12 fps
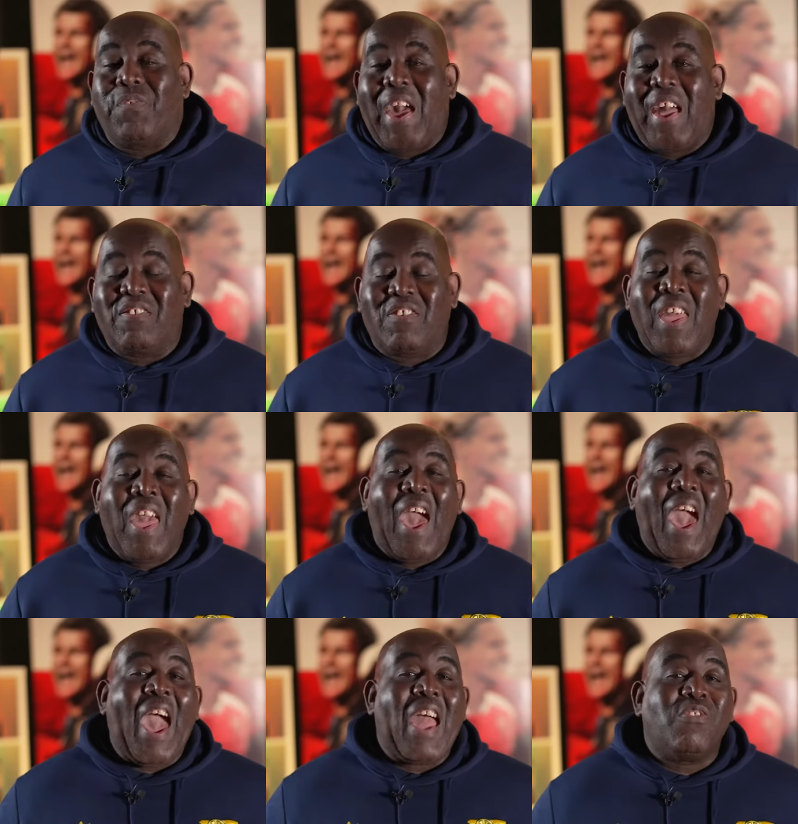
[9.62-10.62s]
Speaker 1: fans
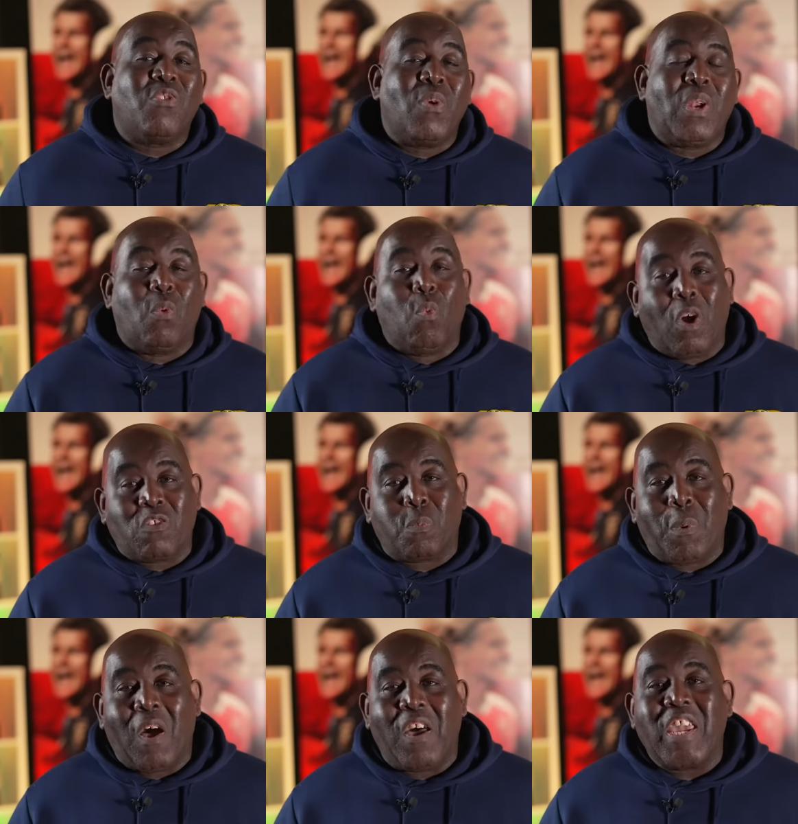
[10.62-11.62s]
and doing a
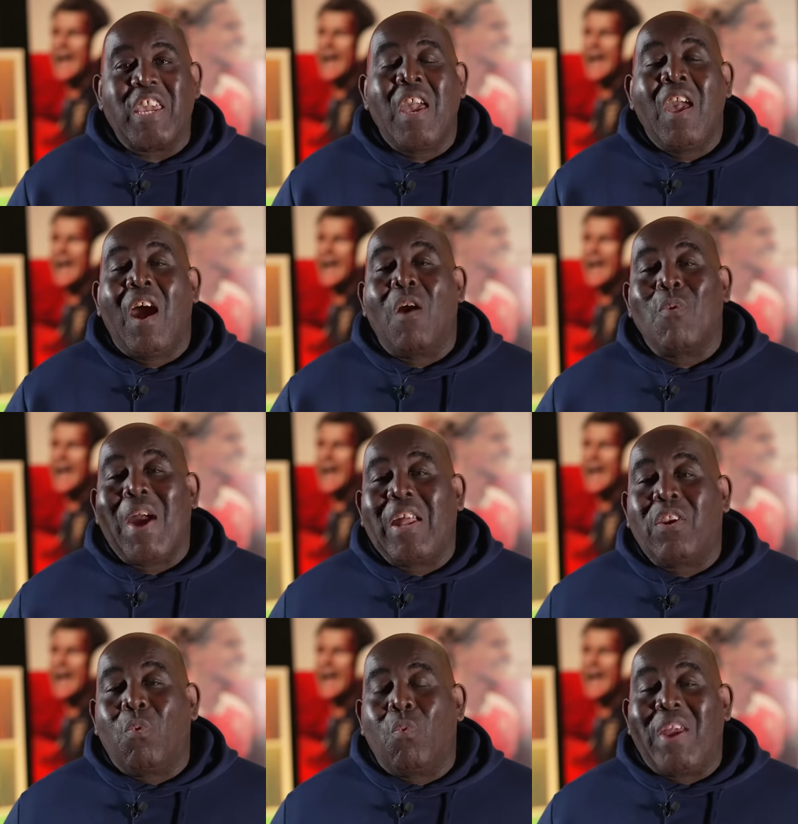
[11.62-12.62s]
watch party
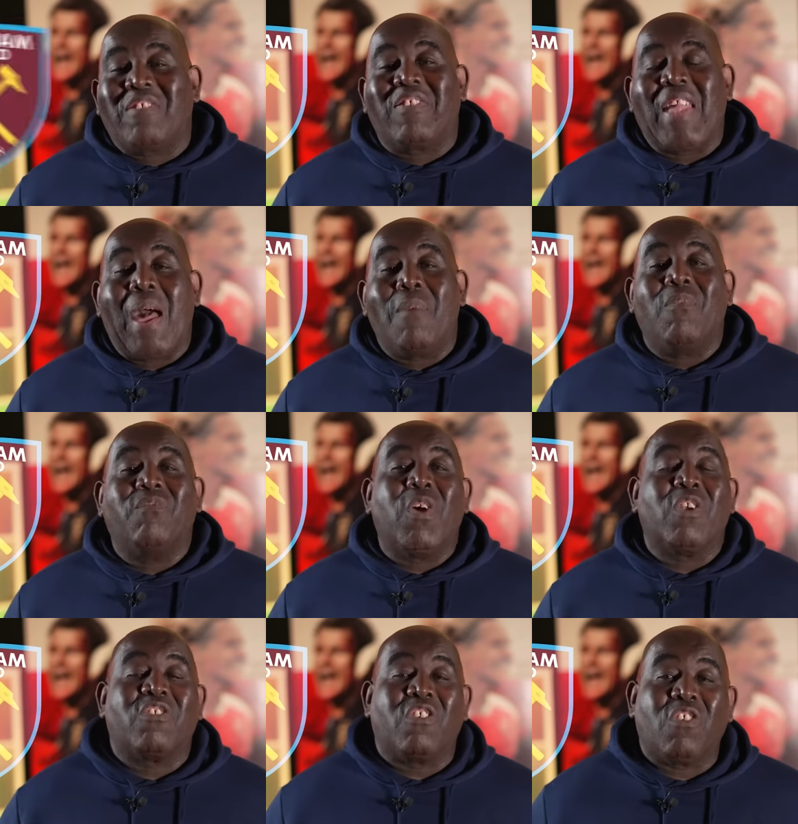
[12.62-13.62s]
around the West Ham
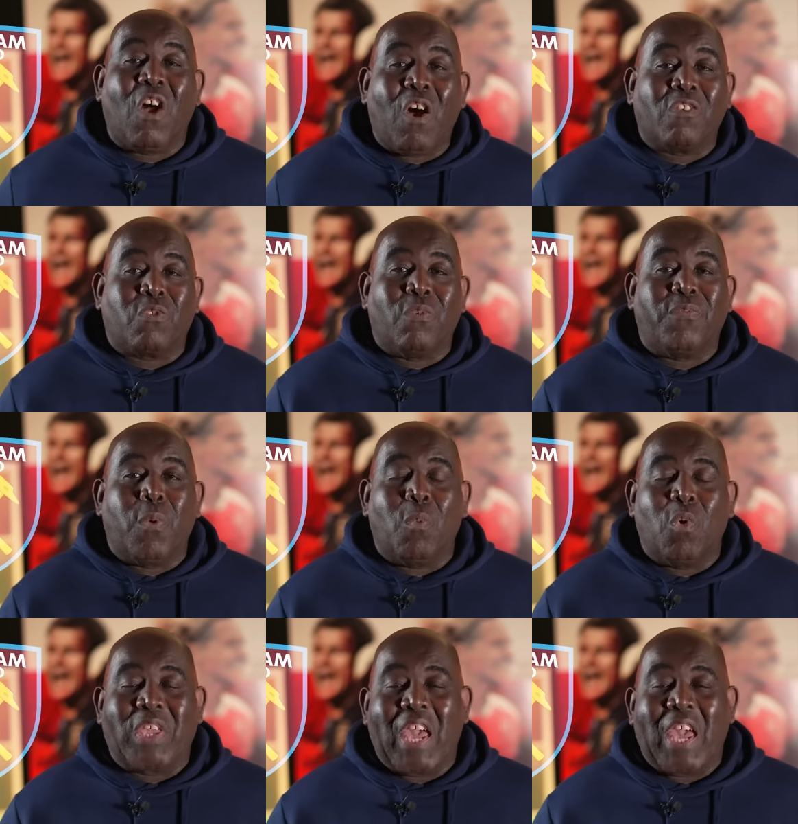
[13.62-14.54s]
versus Arsenal football